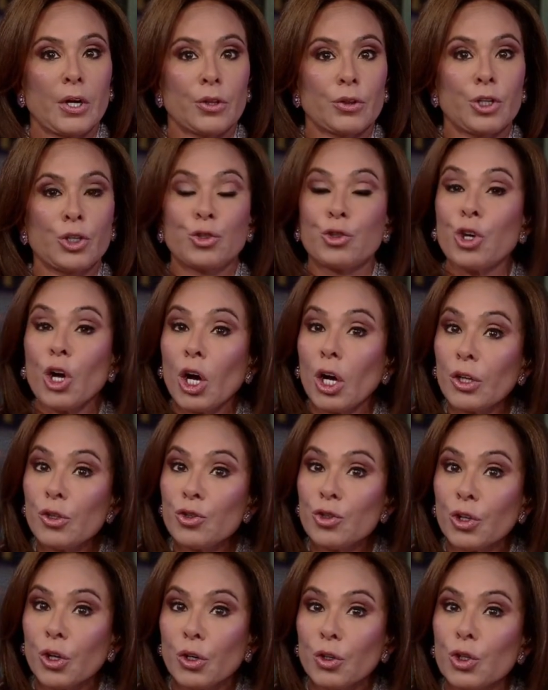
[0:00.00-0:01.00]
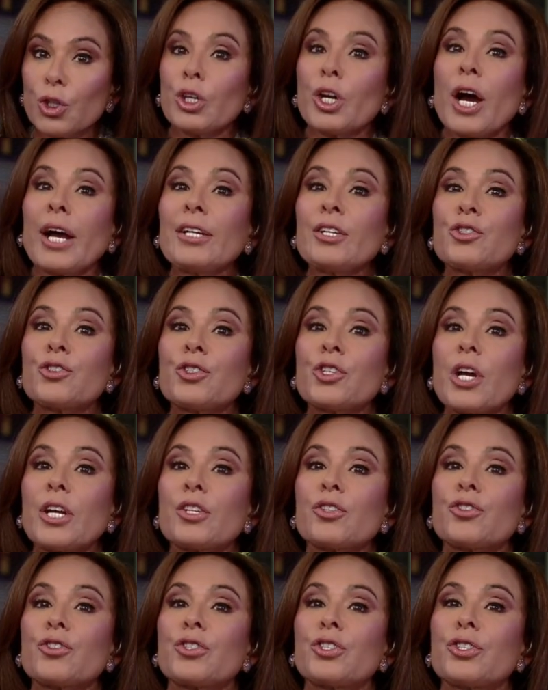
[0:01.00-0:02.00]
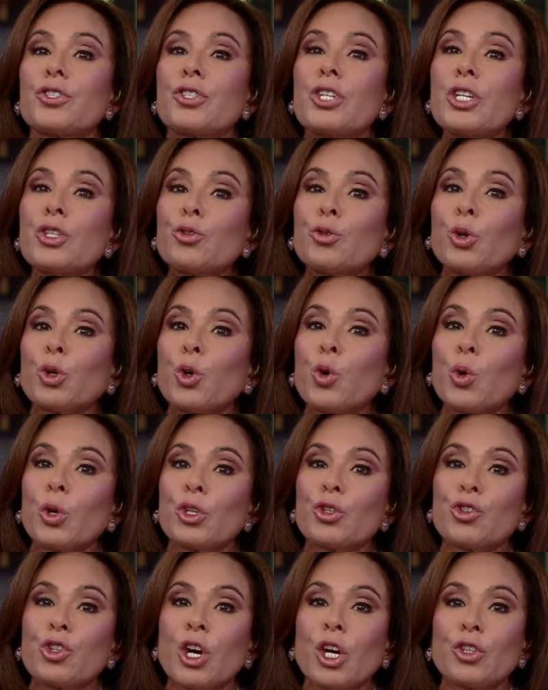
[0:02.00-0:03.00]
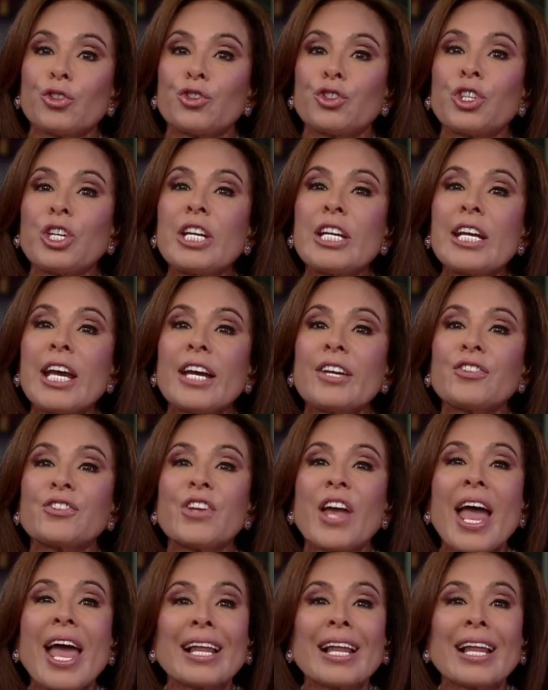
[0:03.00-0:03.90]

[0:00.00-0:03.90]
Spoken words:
The judge, United States District Court Judge T.S.